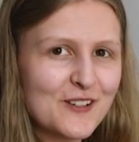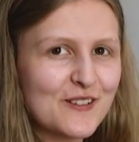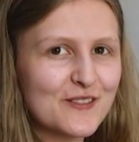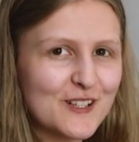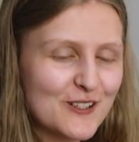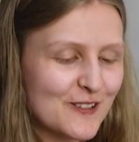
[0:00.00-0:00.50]

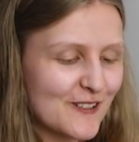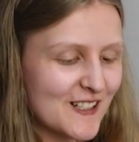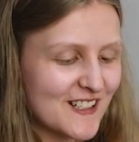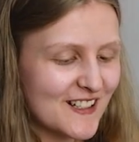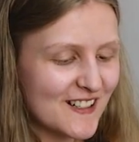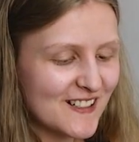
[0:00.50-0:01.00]
Queen Victoria
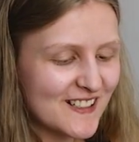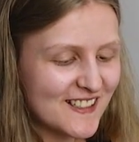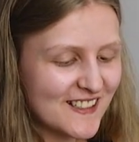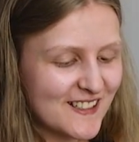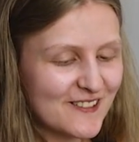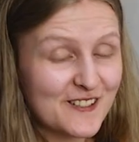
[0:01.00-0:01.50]
tiara,
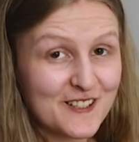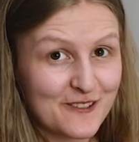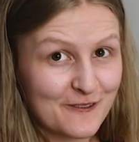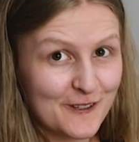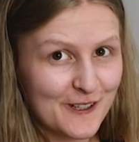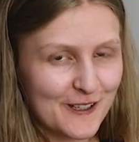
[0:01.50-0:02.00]
which
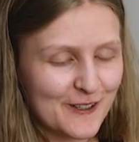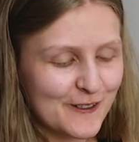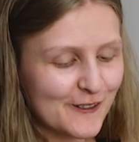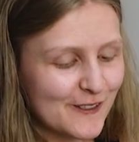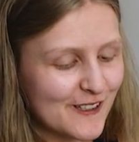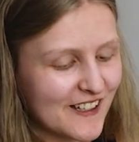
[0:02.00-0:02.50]
is really
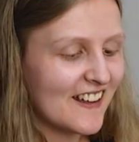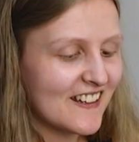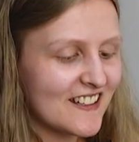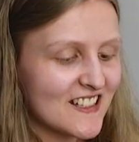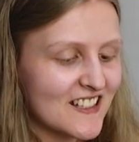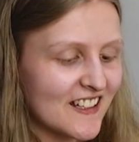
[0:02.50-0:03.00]
cool,
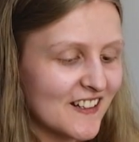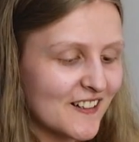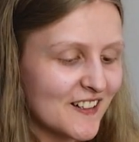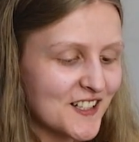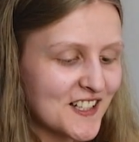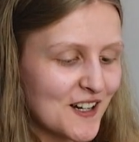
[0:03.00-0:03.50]
and they're
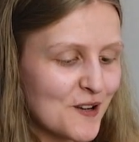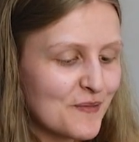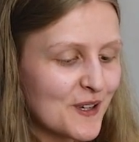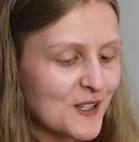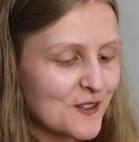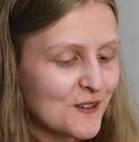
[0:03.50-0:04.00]
going to share a
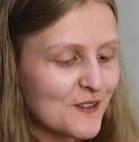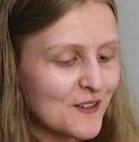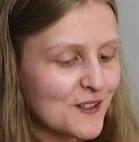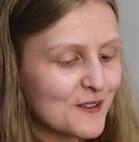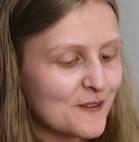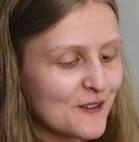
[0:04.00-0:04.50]
picture of
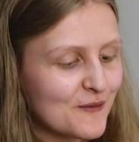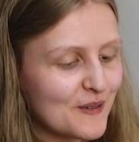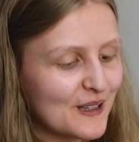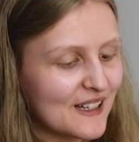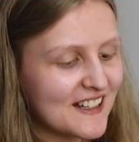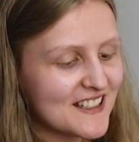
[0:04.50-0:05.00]
it with
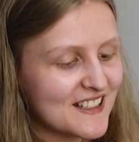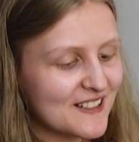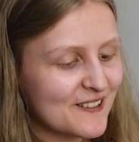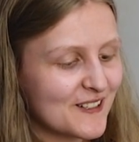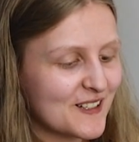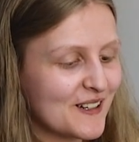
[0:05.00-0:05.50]
me later,
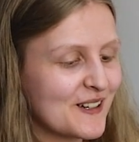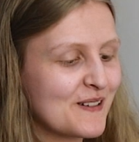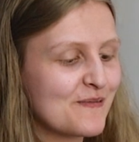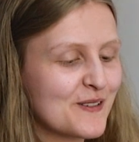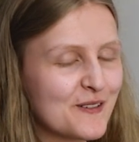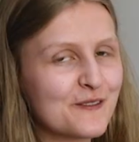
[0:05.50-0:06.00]
which I
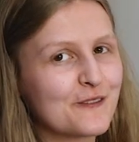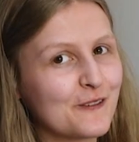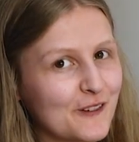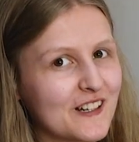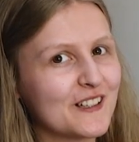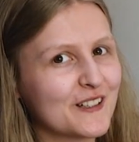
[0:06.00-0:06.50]
am
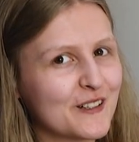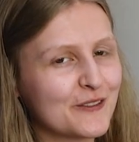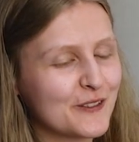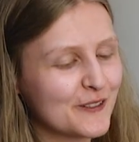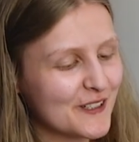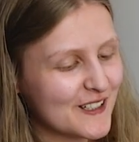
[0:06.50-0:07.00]
really looking
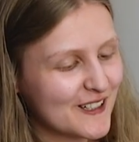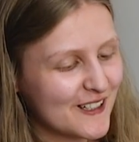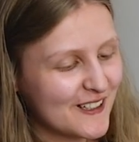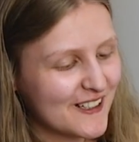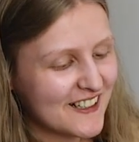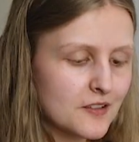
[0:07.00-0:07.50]
forward
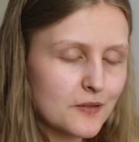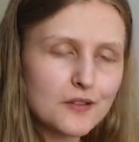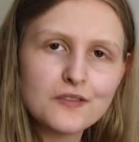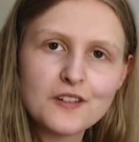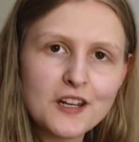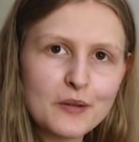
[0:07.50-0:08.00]
to. So
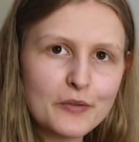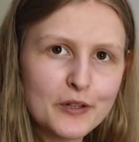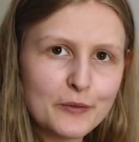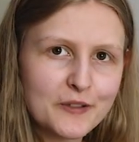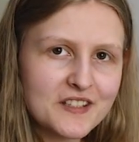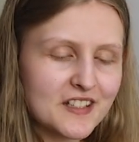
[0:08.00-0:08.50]
if anybody
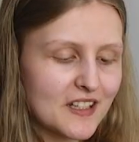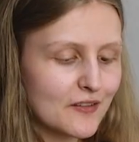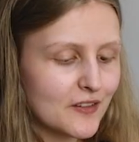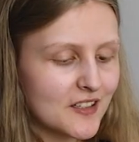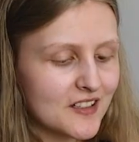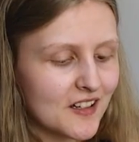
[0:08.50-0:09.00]
wants to give
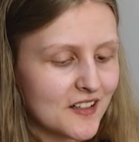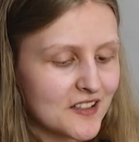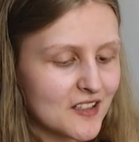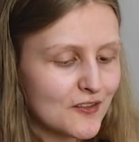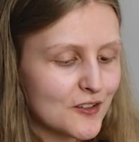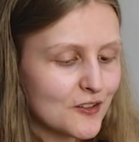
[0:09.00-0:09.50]
this kind of
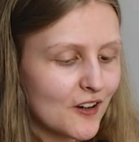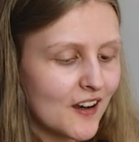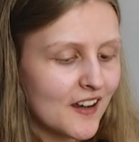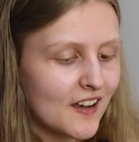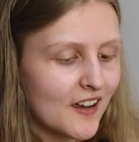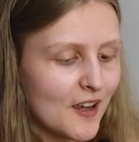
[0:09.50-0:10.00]
stuff a
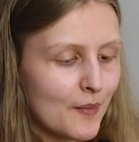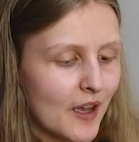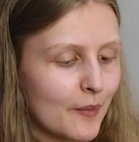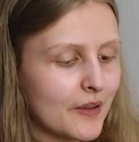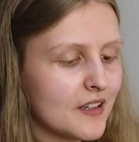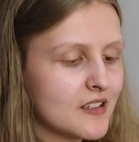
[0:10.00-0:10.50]
try, I am
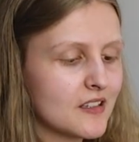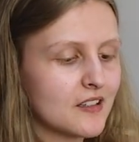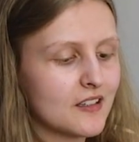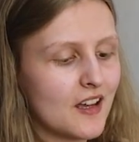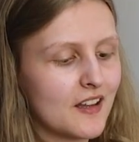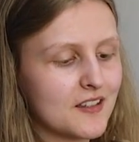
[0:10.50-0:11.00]
happy
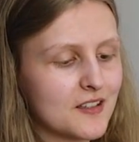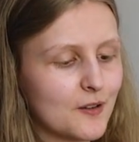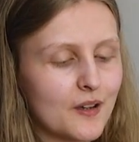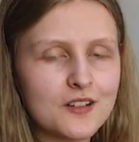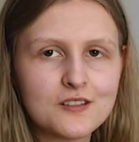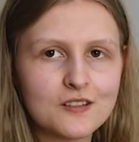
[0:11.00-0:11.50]
to answer
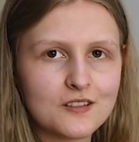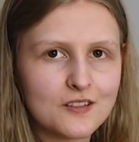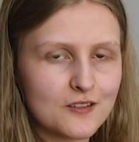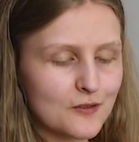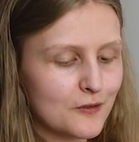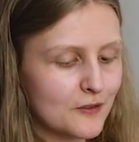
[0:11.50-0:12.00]

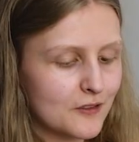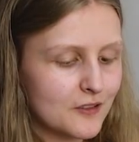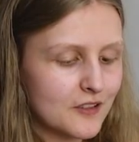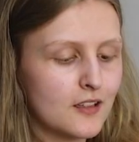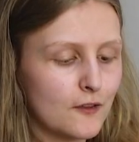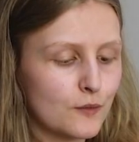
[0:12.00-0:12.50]
questions or
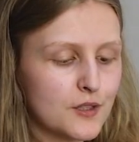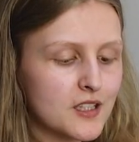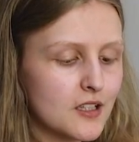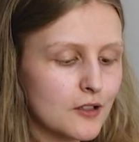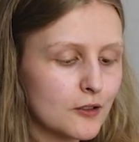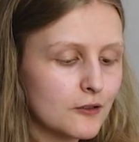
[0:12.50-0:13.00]
give
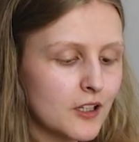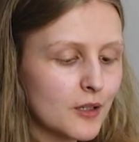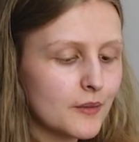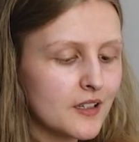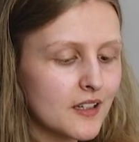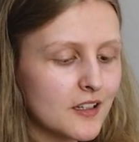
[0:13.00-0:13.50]
material
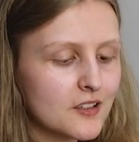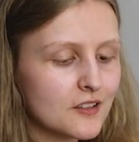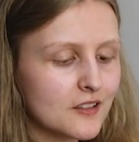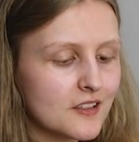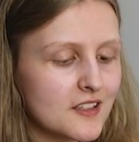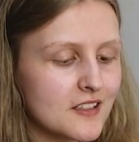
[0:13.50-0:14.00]

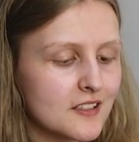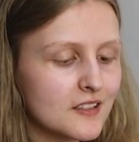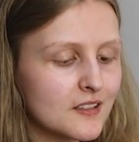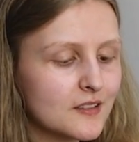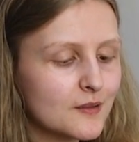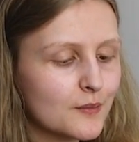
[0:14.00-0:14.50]
recommendations
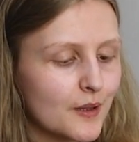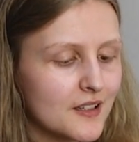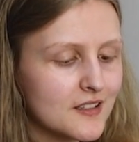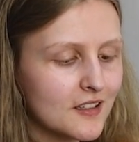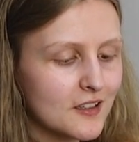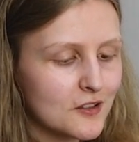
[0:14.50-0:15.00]
and
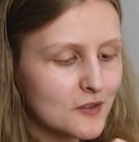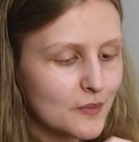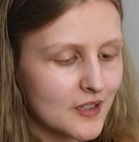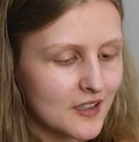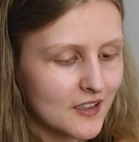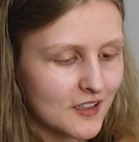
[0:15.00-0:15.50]
basically just
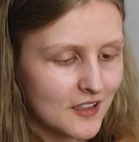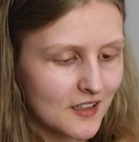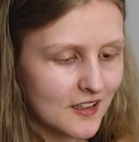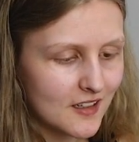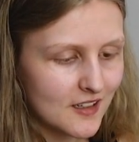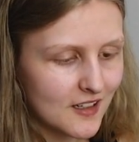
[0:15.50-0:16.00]
be
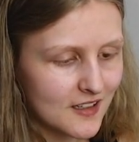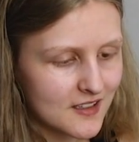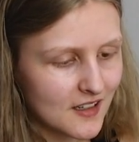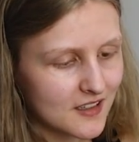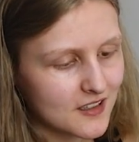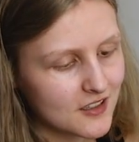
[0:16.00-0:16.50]
an
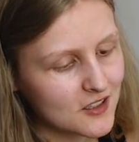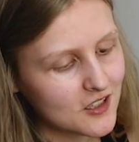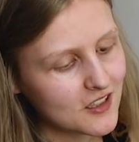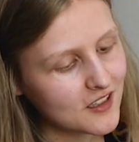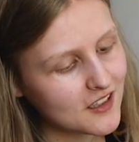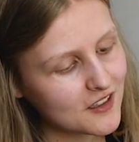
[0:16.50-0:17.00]
excited
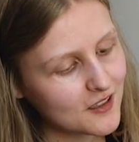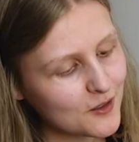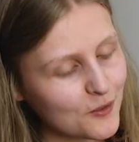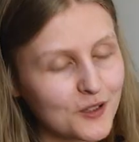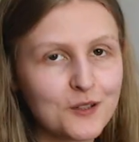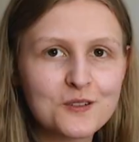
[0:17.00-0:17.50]
cheerleader
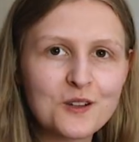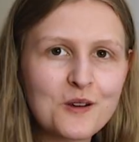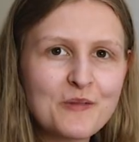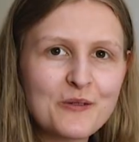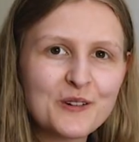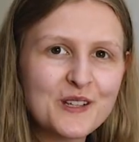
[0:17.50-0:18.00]
when you show
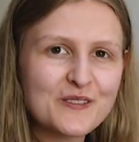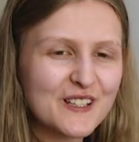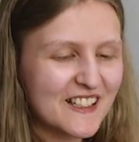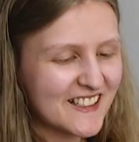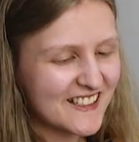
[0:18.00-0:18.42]
me what you've done.